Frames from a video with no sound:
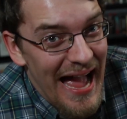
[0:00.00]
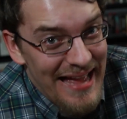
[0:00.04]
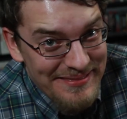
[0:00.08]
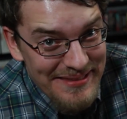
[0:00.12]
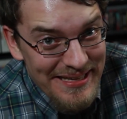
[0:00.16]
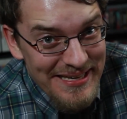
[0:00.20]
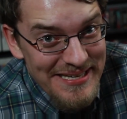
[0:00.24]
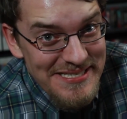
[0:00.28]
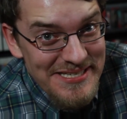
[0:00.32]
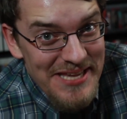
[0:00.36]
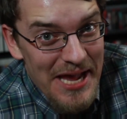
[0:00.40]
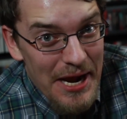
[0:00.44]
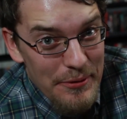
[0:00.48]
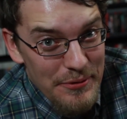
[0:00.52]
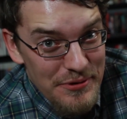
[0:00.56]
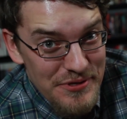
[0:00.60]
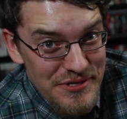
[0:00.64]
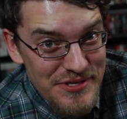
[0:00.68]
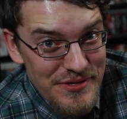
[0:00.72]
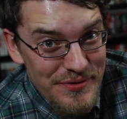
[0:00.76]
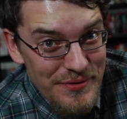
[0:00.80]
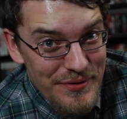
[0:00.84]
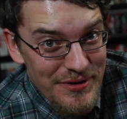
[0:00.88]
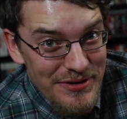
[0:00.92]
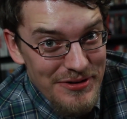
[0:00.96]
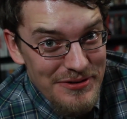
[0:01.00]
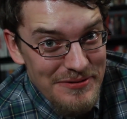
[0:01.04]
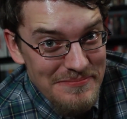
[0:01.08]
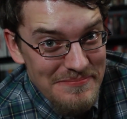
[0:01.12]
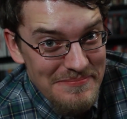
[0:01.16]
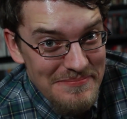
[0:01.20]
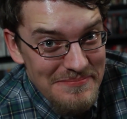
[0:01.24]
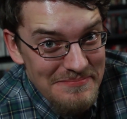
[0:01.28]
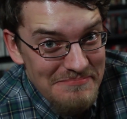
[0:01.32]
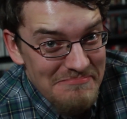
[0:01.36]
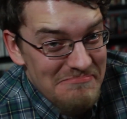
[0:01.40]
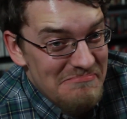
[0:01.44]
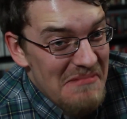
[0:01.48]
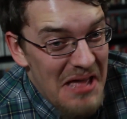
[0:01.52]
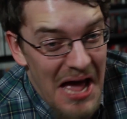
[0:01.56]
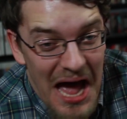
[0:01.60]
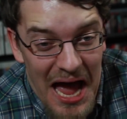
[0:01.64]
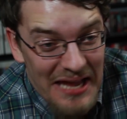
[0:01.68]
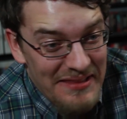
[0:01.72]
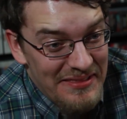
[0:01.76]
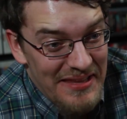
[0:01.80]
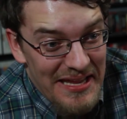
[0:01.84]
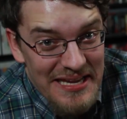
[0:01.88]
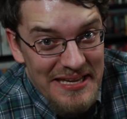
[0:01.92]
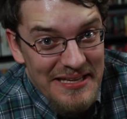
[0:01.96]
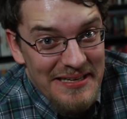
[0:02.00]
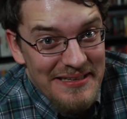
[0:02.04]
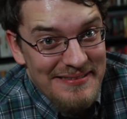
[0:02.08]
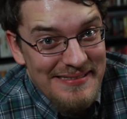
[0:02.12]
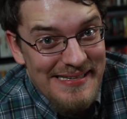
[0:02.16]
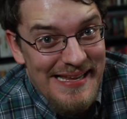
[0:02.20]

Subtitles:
I like Skyward Sword. I like it a